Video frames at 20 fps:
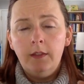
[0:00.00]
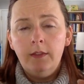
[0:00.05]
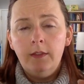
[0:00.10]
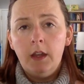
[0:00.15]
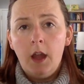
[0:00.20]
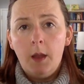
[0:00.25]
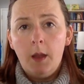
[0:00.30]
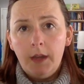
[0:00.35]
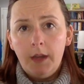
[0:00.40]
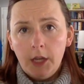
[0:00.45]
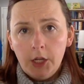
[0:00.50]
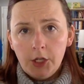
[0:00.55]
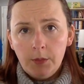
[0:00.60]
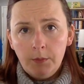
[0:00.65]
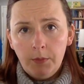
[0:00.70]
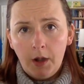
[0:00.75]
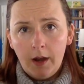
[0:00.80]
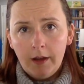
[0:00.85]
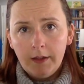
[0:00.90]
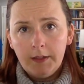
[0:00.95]
the nomination
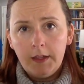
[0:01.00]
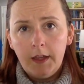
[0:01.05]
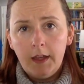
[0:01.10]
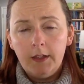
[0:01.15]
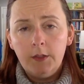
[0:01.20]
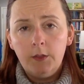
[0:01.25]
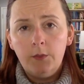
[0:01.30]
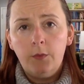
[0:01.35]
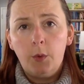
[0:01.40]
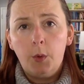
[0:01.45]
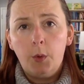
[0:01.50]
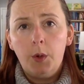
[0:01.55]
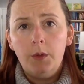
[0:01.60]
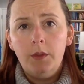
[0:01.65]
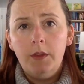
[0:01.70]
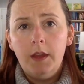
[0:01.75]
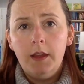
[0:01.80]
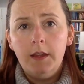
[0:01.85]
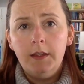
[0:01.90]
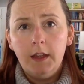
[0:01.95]
process for
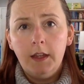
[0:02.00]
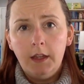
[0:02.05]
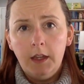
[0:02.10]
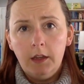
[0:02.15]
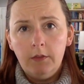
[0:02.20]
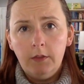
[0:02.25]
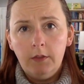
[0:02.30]
the executive